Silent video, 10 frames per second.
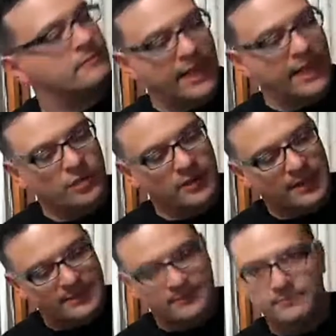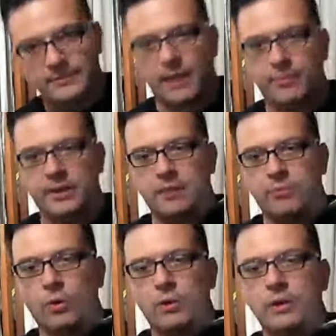Asian ebony
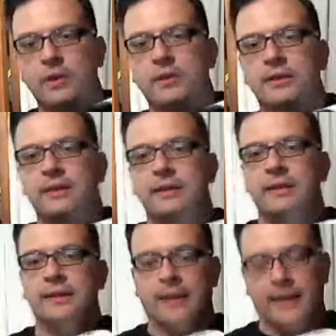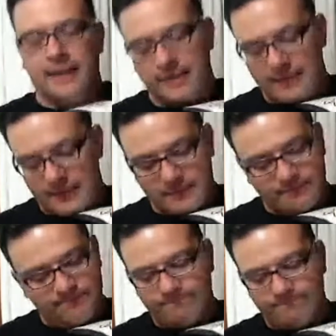board, and
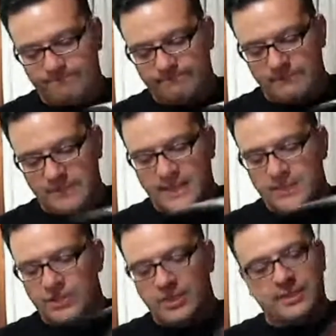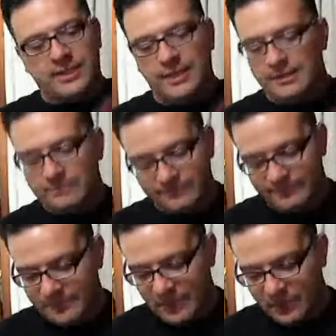yeah, it's just a
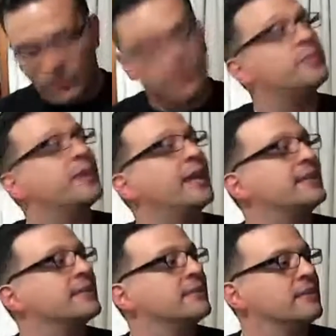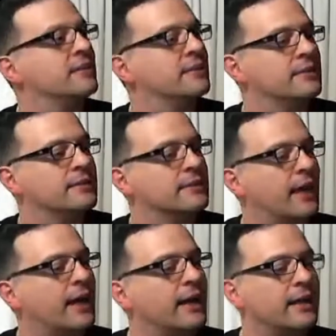gorgeous bass.
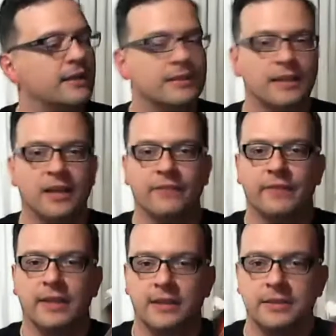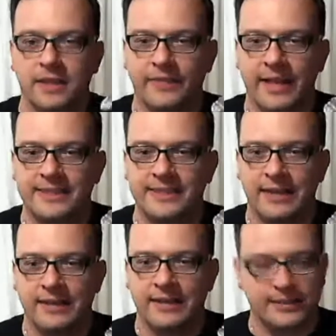Love the
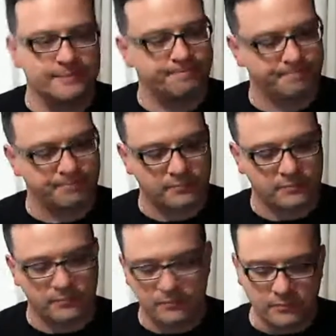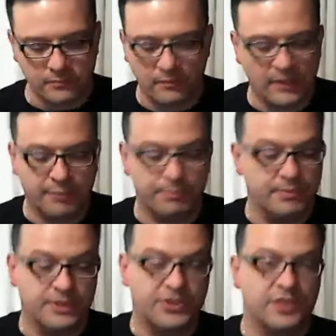headstock, and
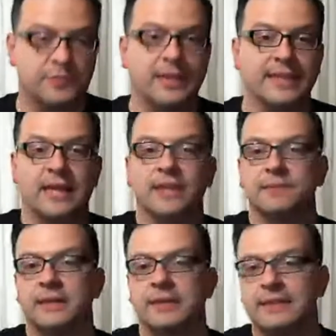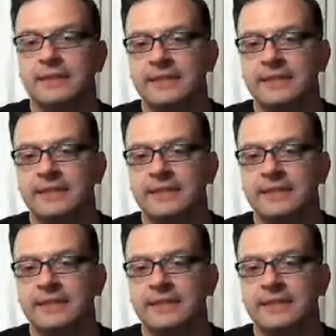it just plays awesome. But